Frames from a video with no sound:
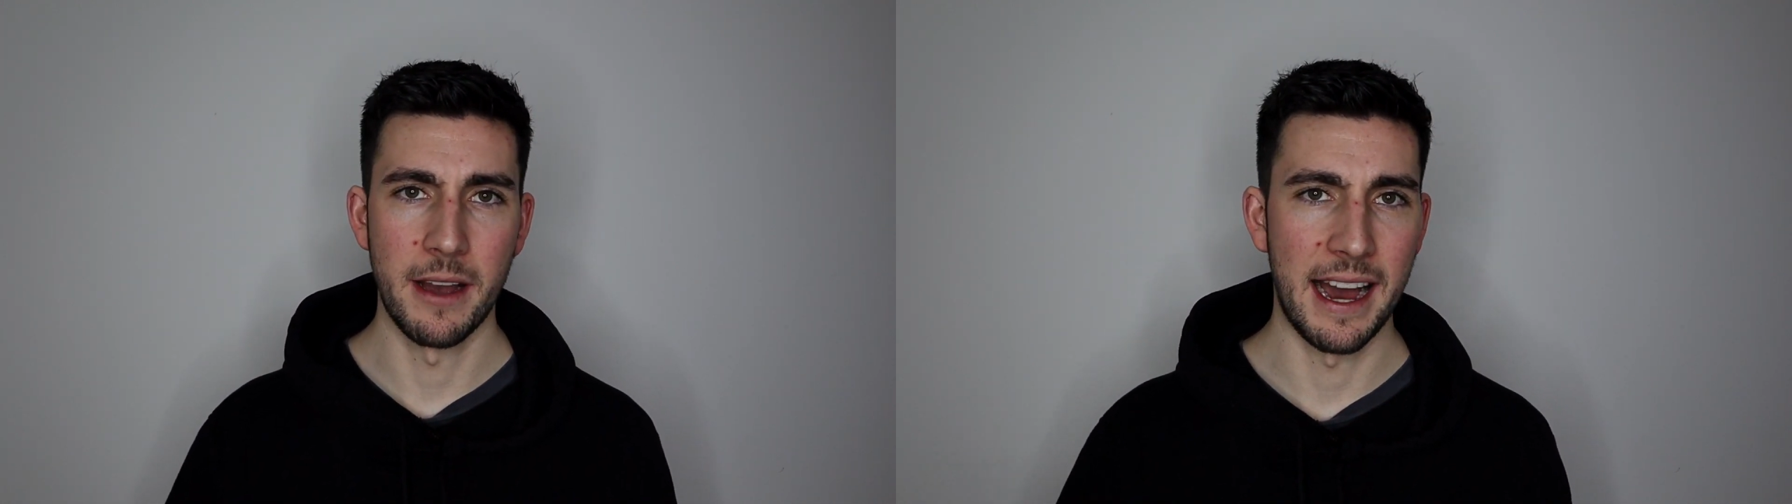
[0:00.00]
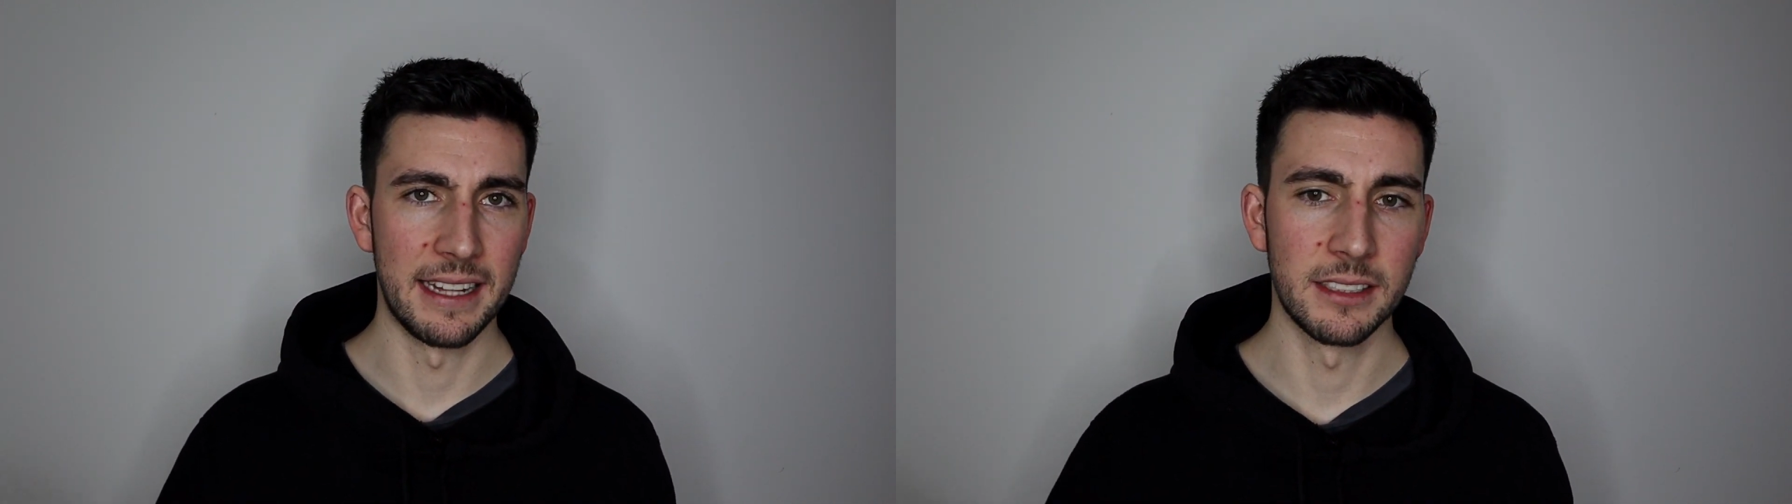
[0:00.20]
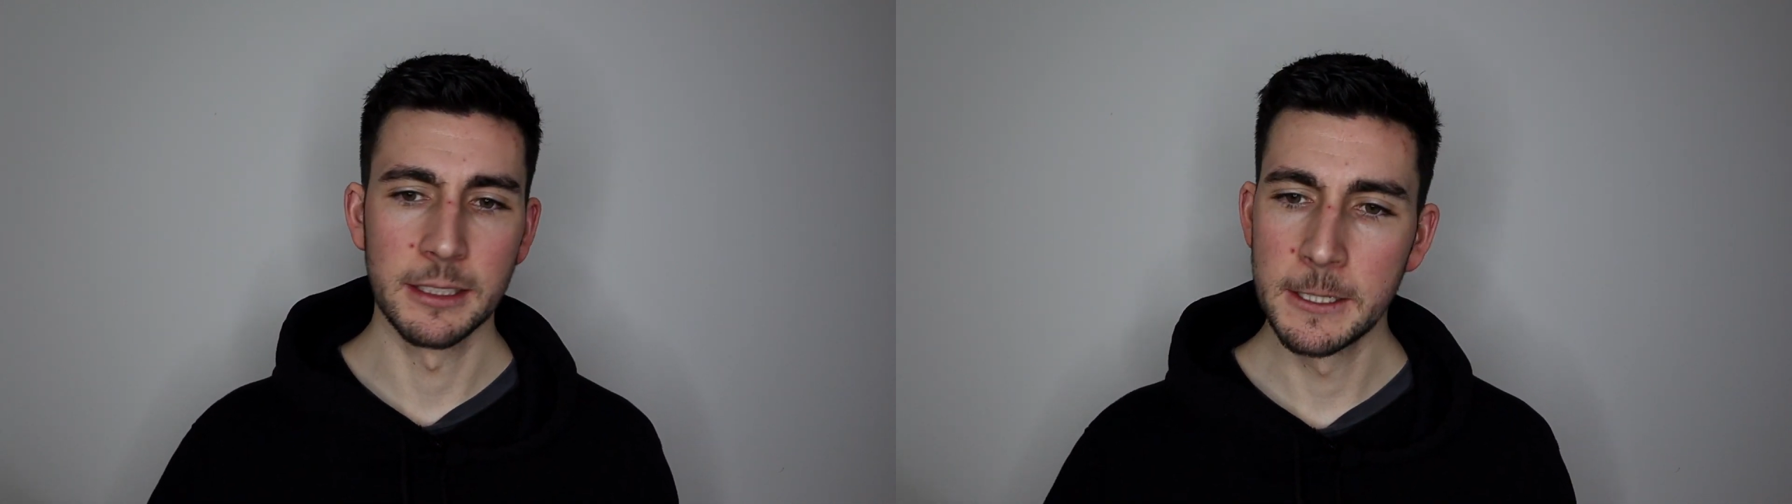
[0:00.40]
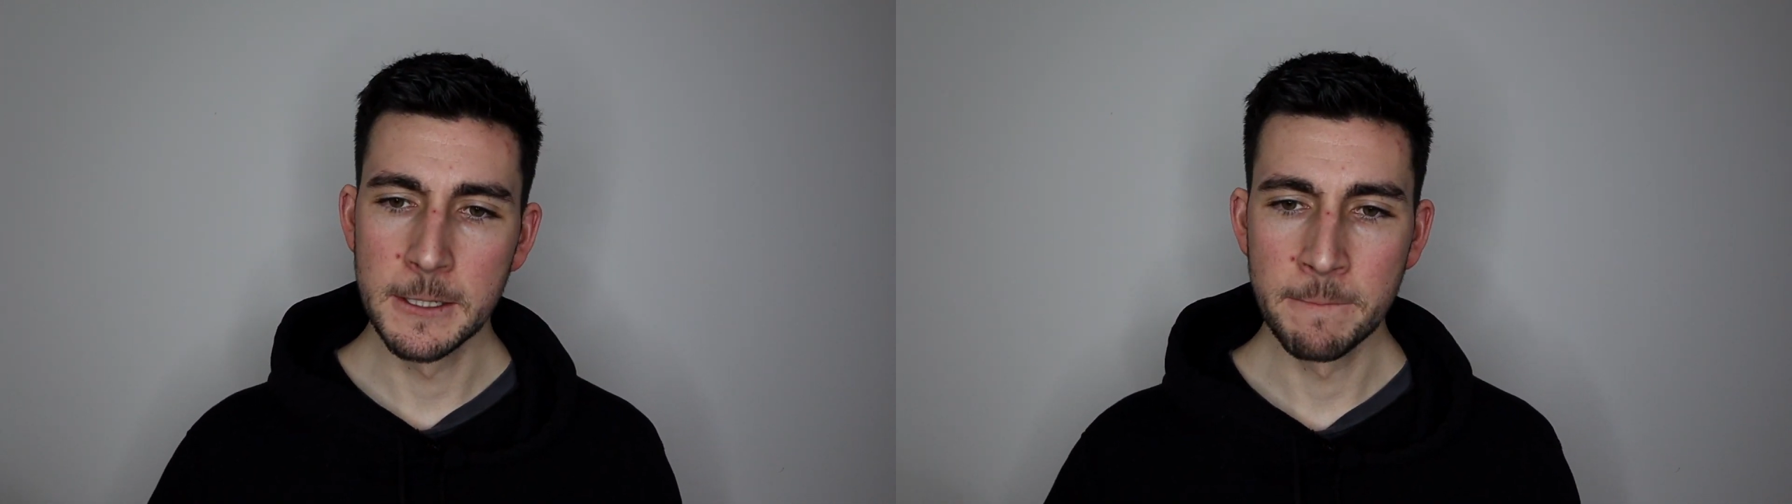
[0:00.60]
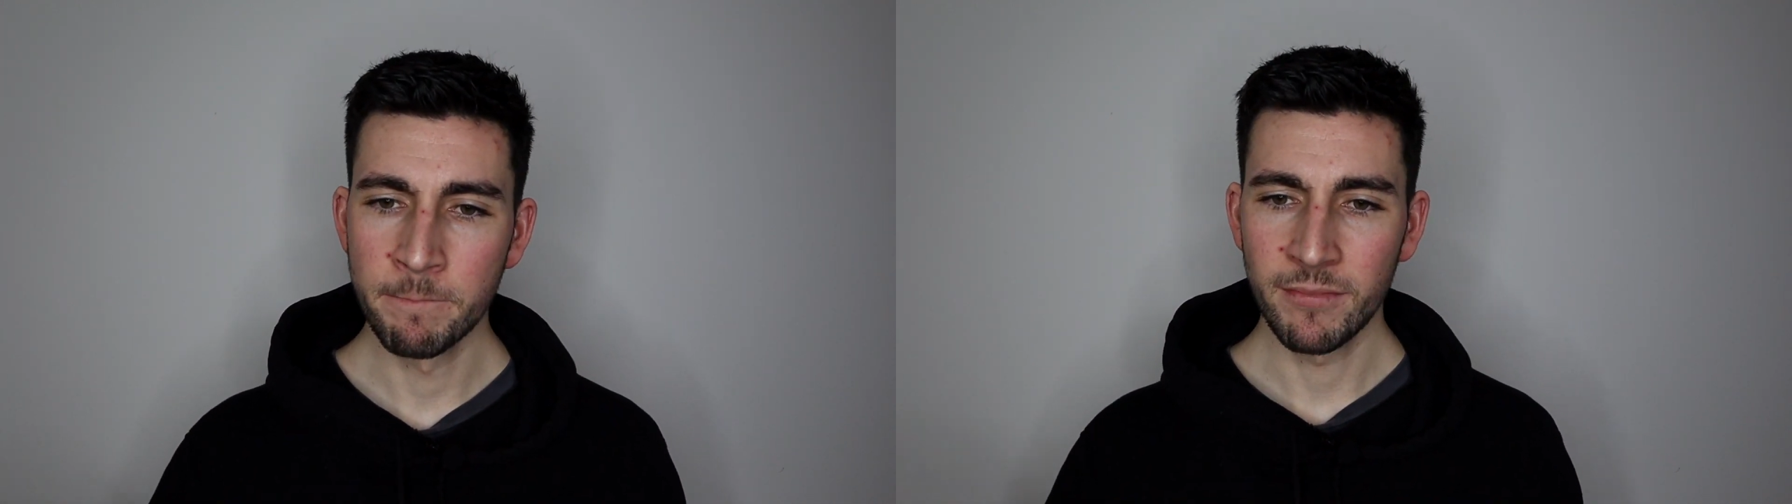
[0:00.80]
had
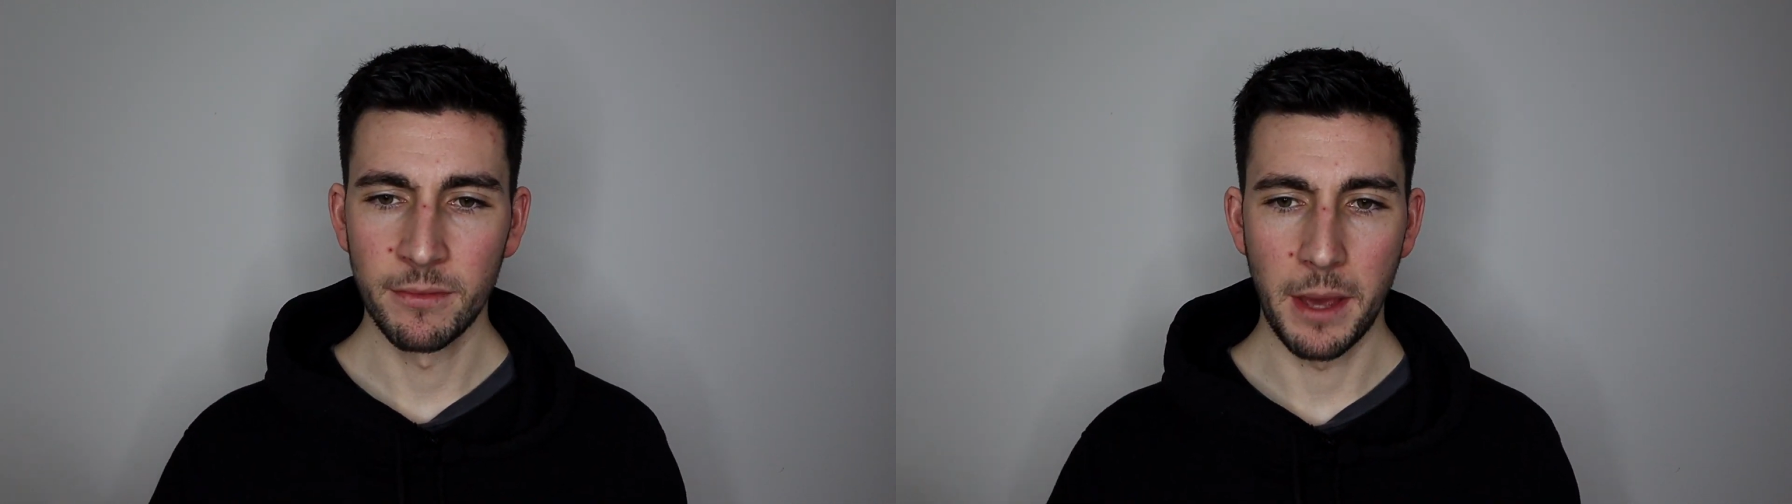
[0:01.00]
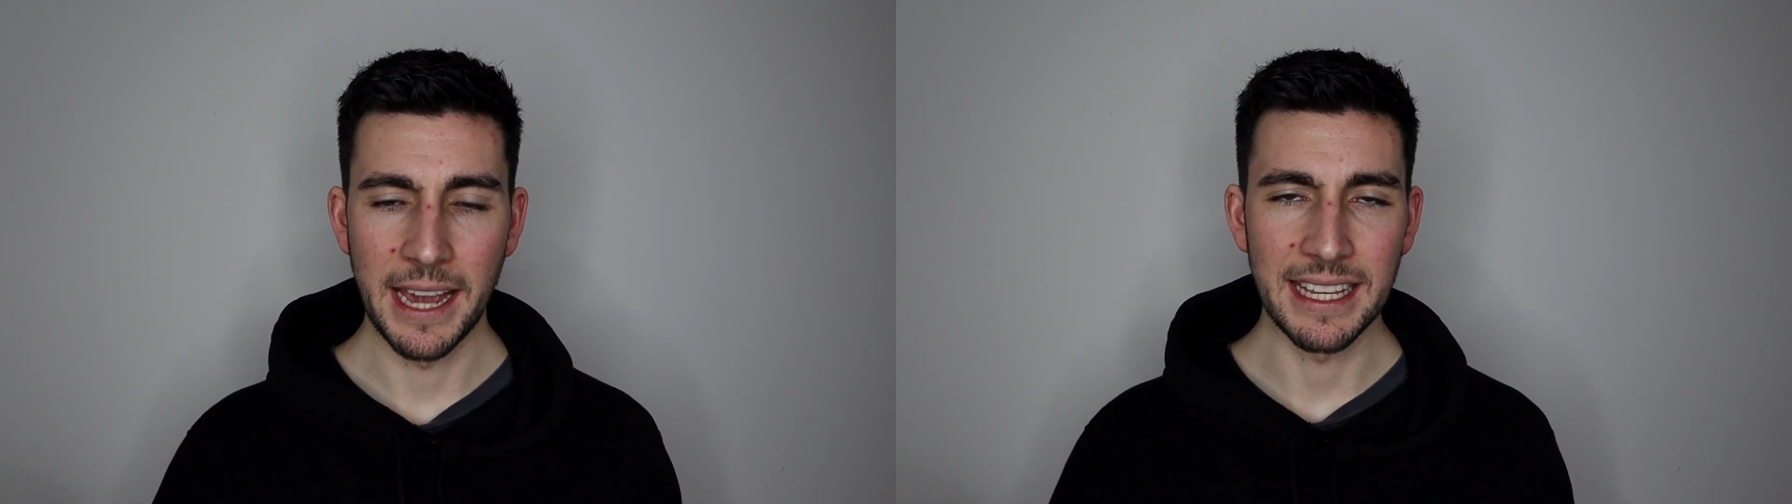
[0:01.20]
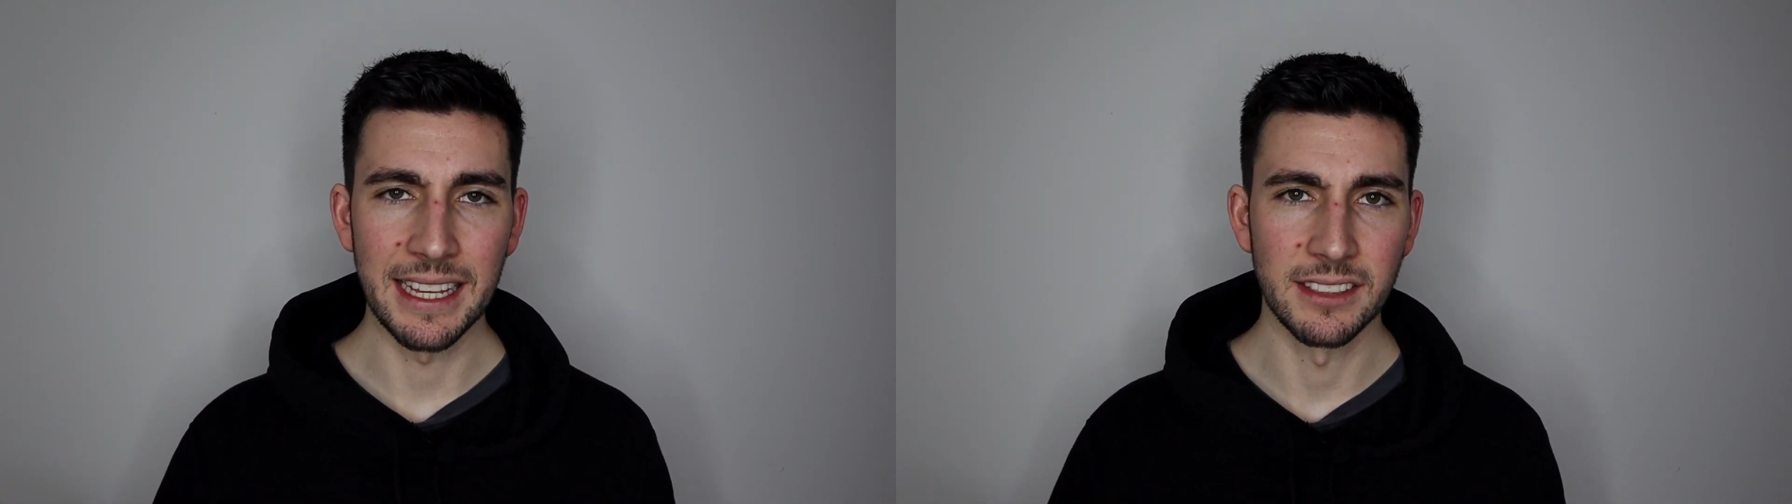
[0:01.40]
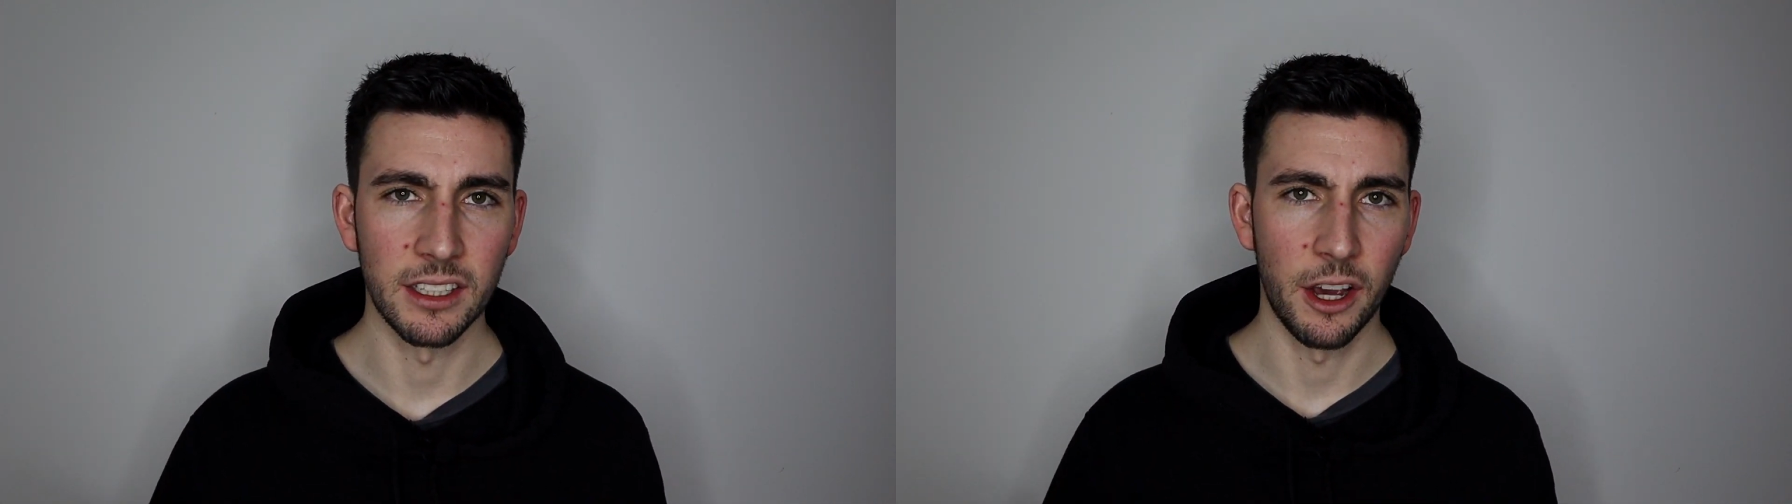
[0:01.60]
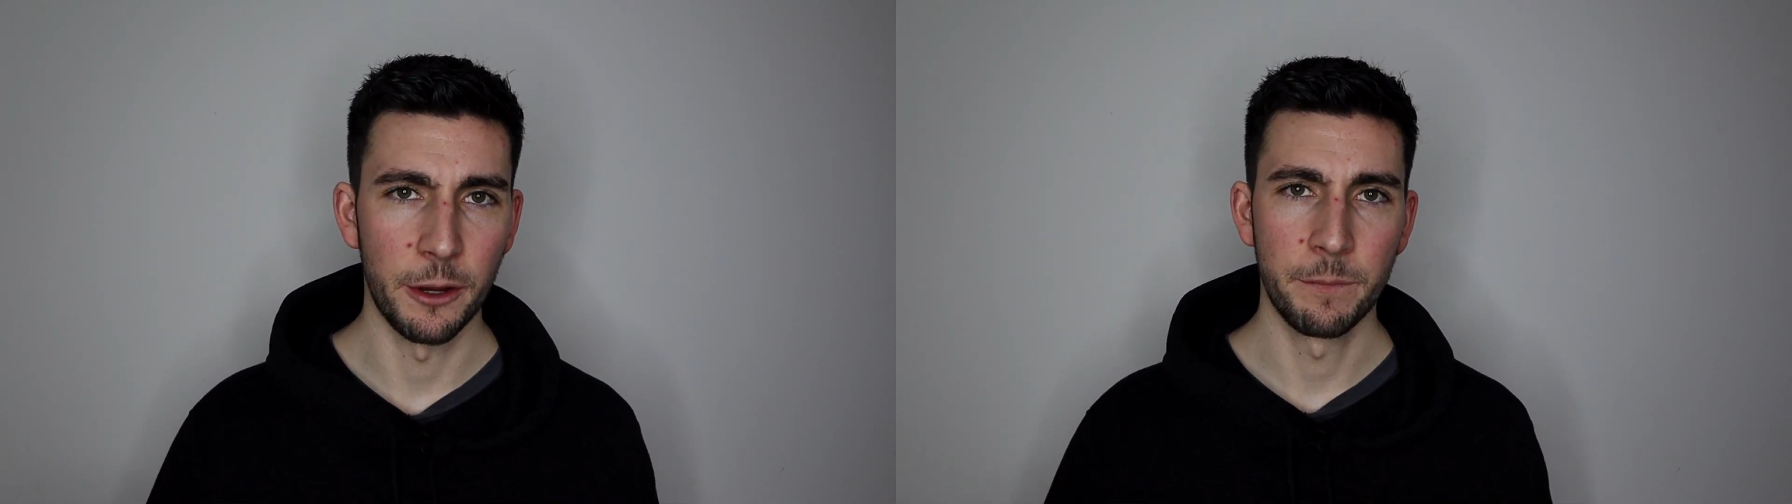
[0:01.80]
8 years
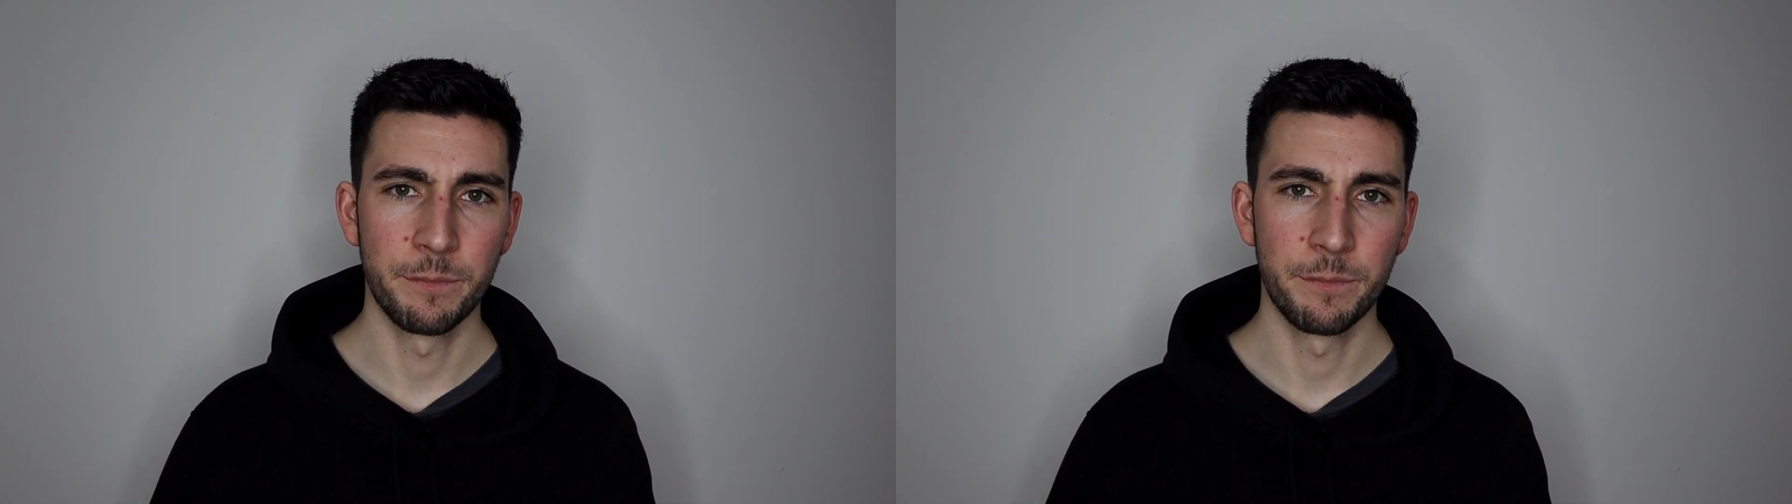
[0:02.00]
ago.